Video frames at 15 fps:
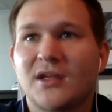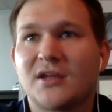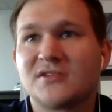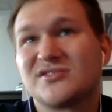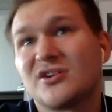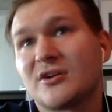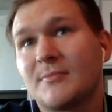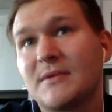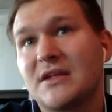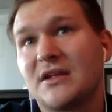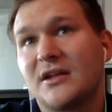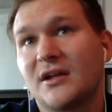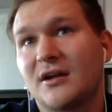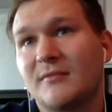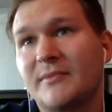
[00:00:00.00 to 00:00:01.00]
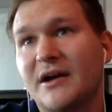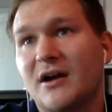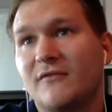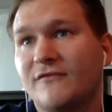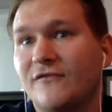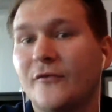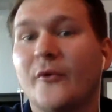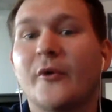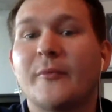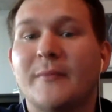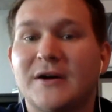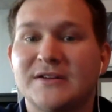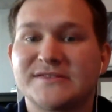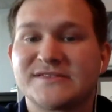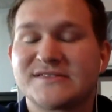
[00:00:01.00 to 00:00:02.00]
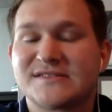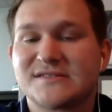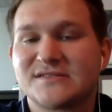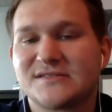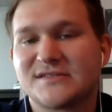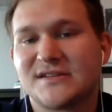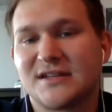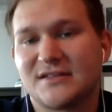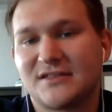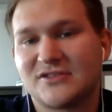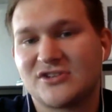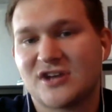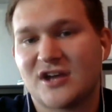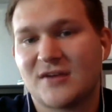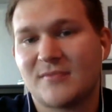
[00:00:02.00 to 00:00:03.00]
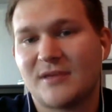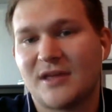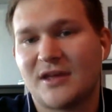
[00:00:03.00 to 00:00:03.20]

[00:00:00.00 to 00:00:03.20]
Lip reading: it took me about 4 months to get the job.